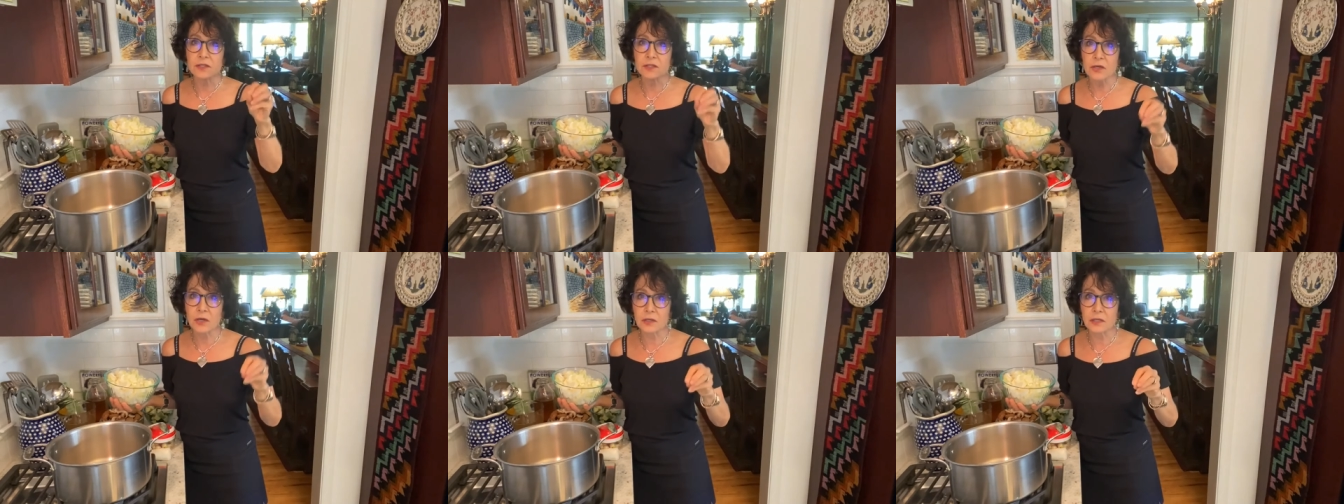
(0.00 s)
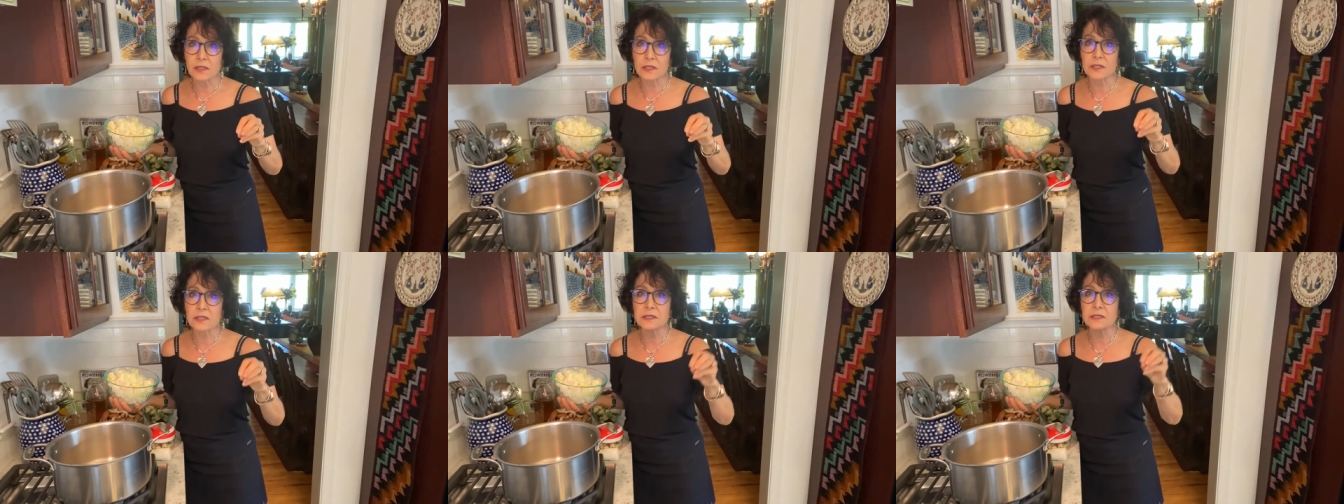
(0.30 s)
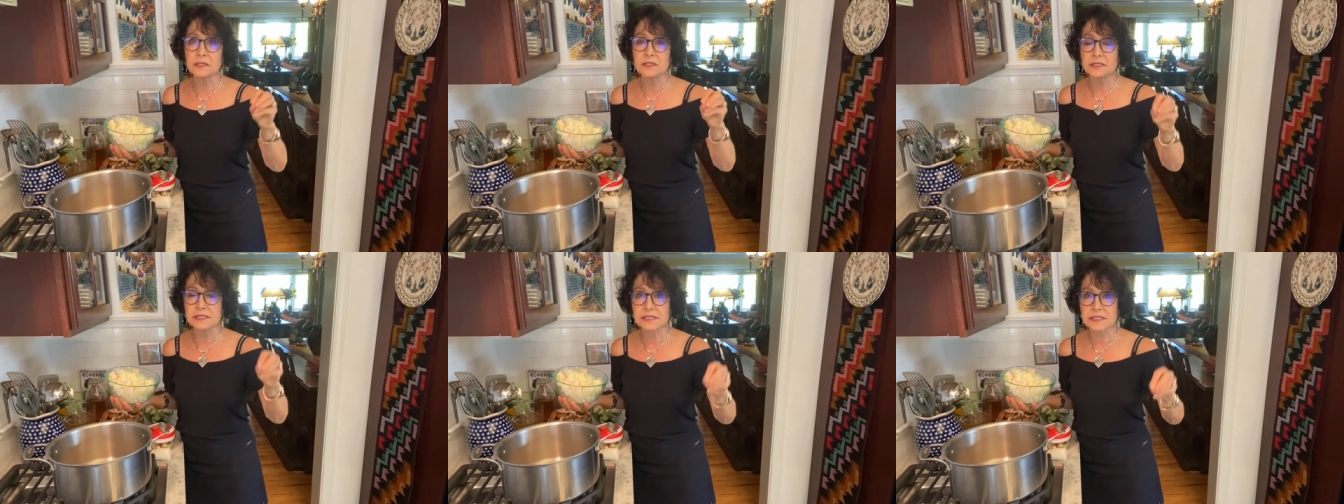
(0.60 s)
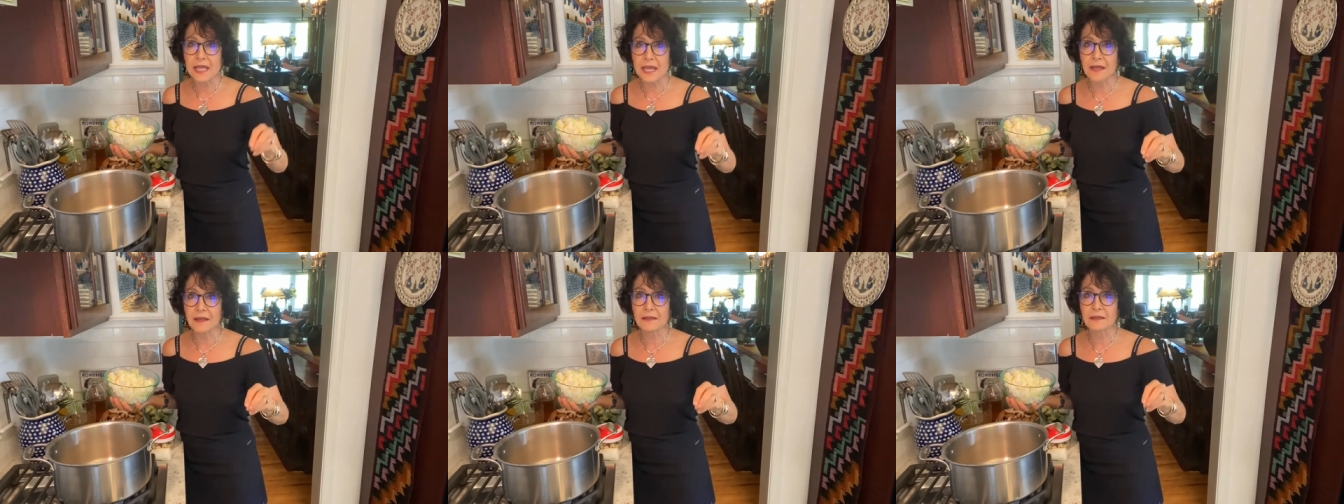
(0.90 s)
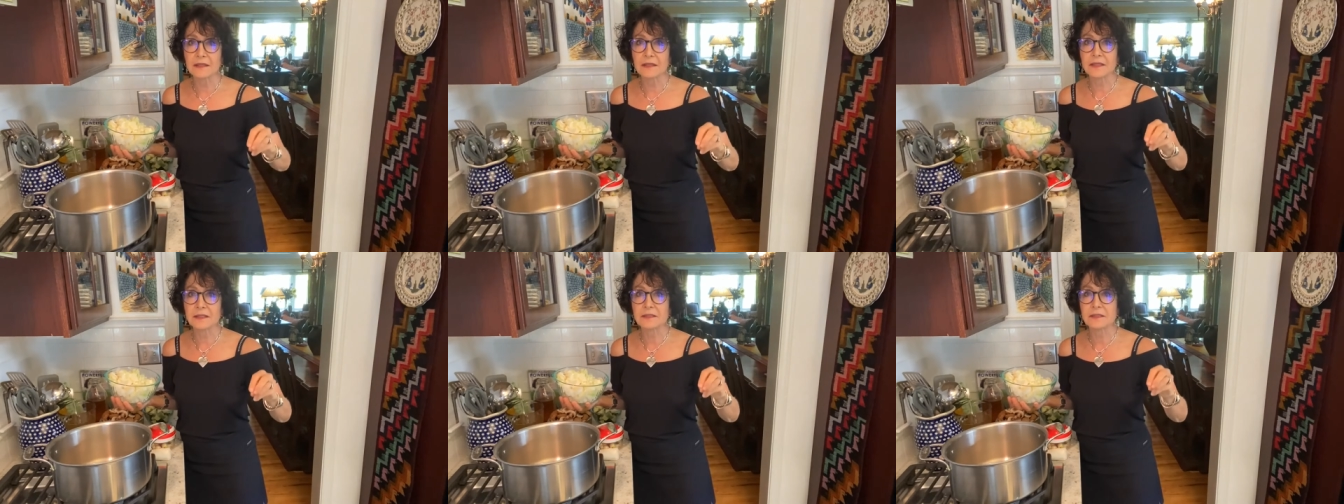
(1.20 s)
garlic,
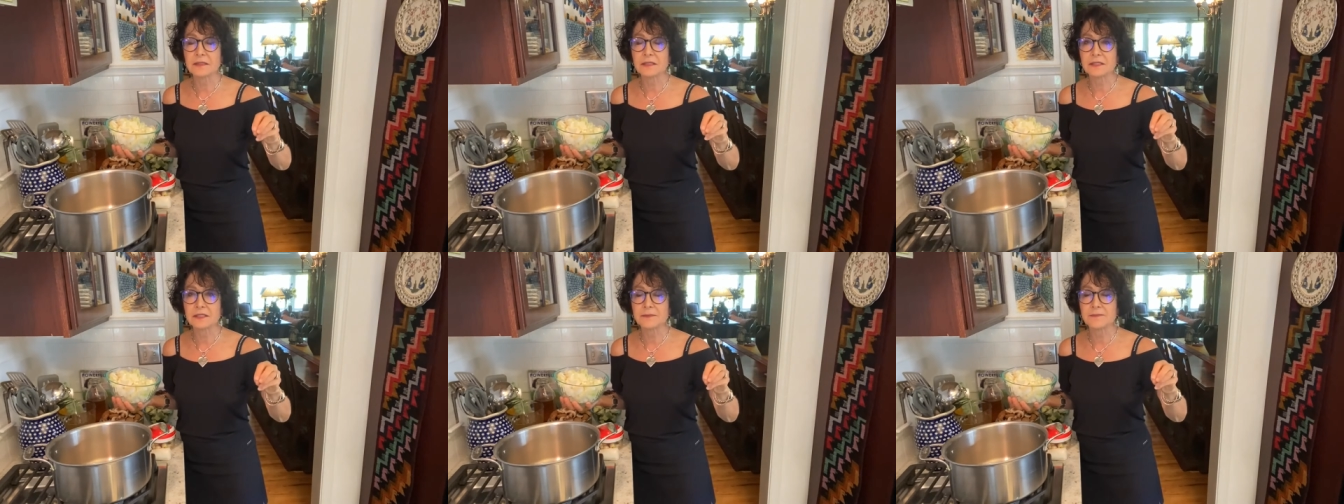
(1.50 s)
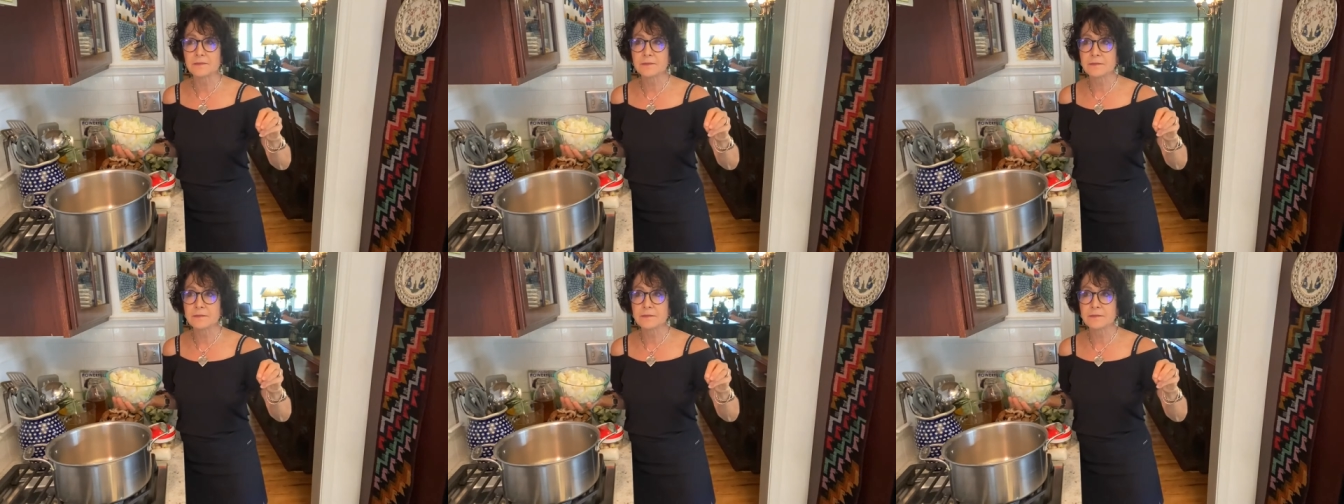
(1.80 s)
scallions,